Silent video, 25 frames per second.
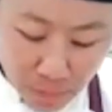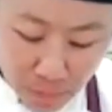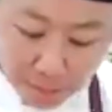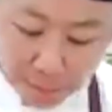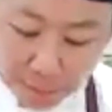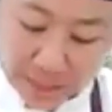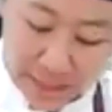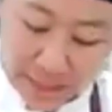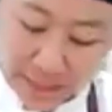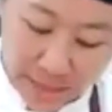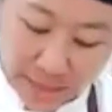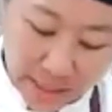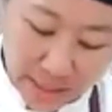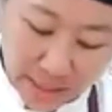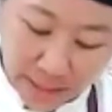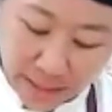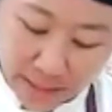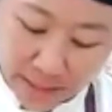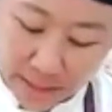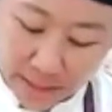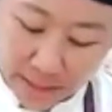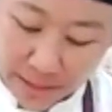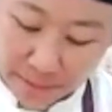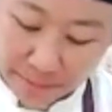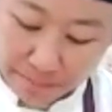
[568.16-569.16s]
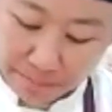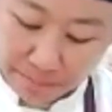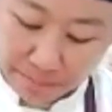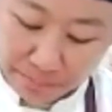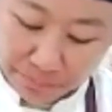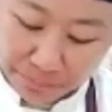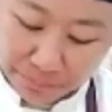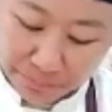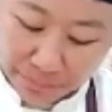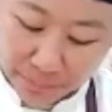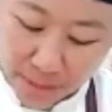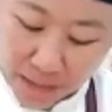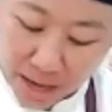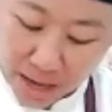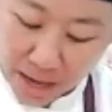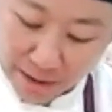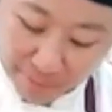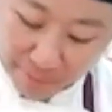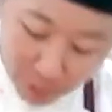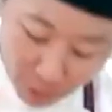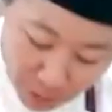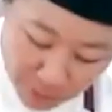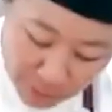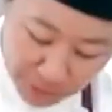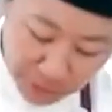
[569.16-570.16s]
but
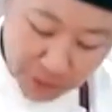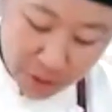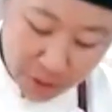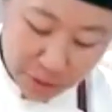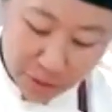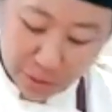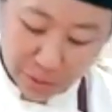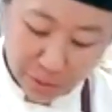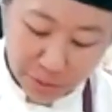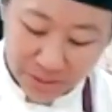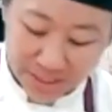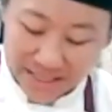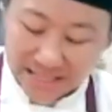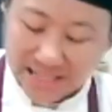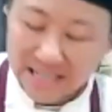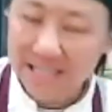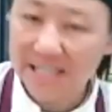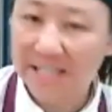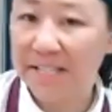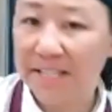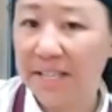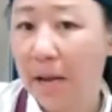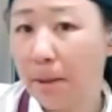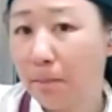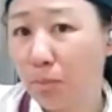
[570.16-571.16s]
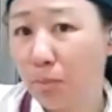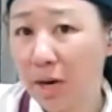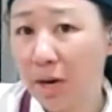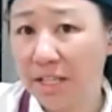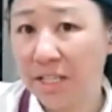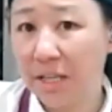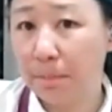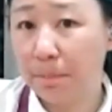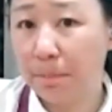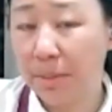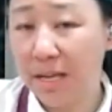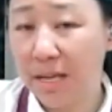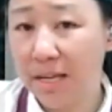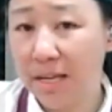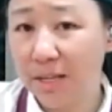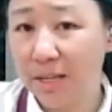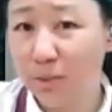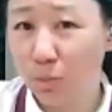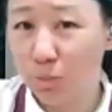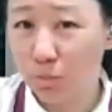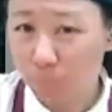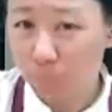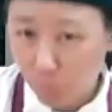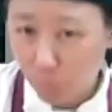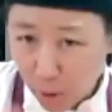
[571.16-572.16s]
I've also seen some
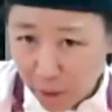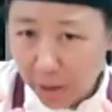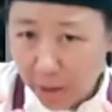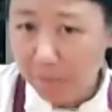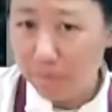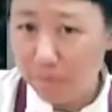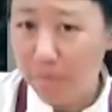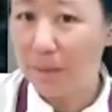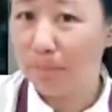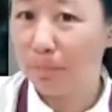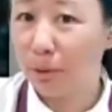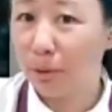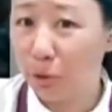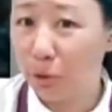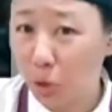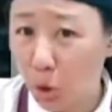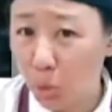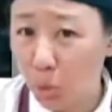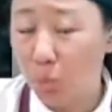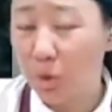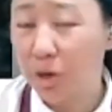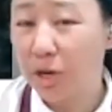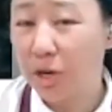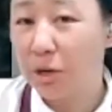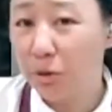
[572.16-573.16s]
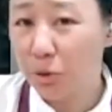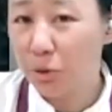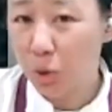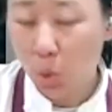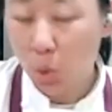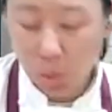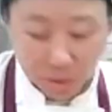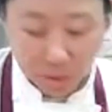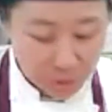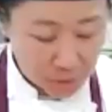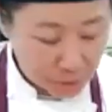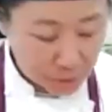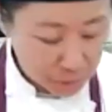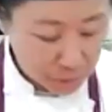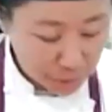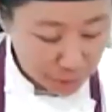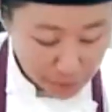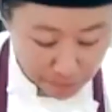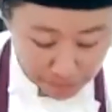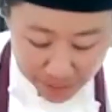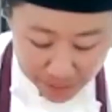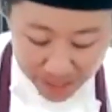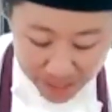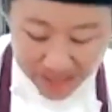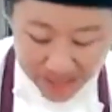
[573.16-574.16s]
recipes where people don't want to use corn
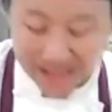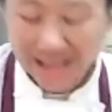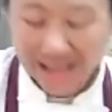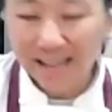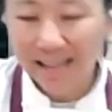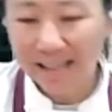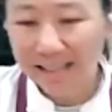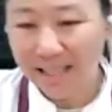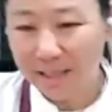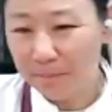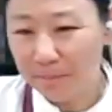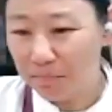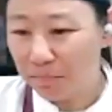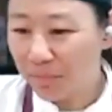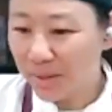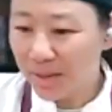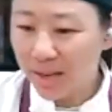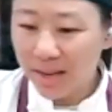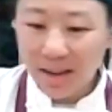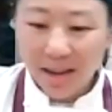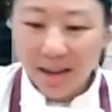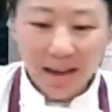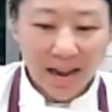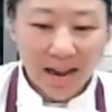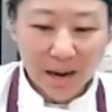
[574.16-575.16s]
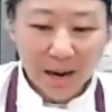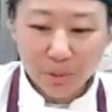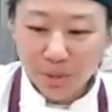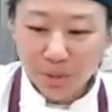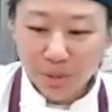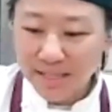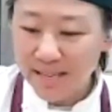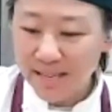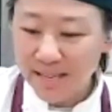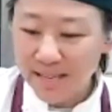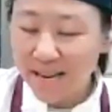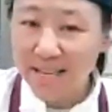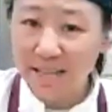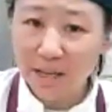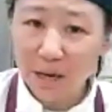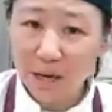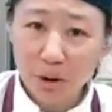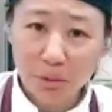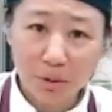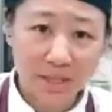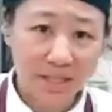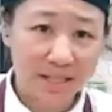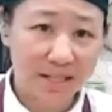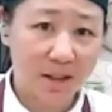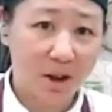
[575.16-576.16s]
syrup. I would say,
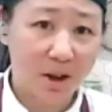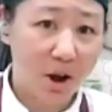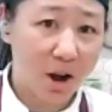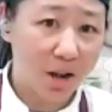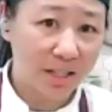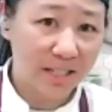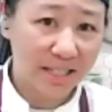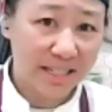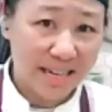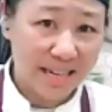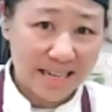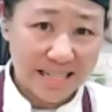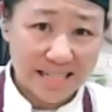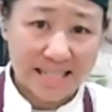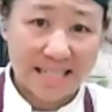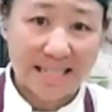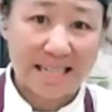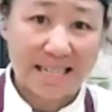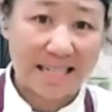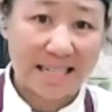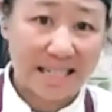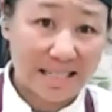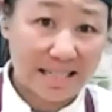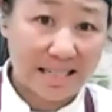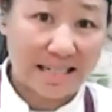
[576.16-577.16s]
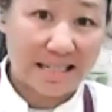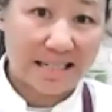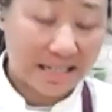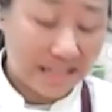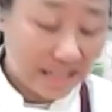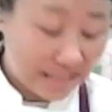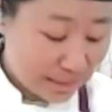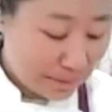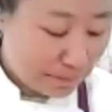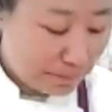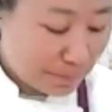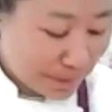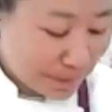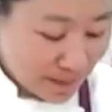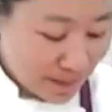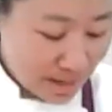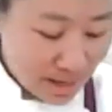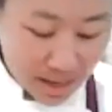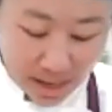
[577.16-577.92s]
it's the holidays, kind of suck it up.